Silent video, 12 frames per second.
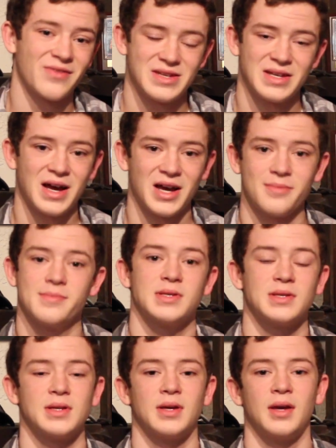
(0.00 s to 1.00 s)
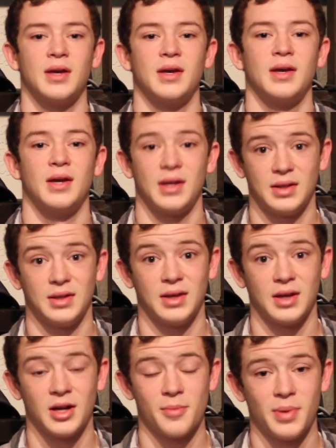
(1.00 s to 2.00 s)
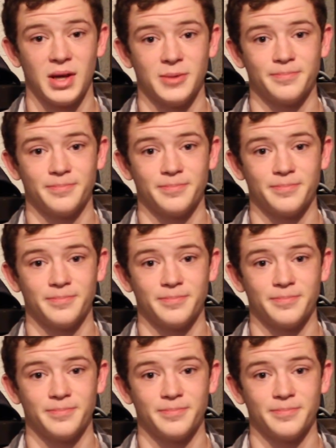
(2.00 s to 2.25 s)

times, and get up 8.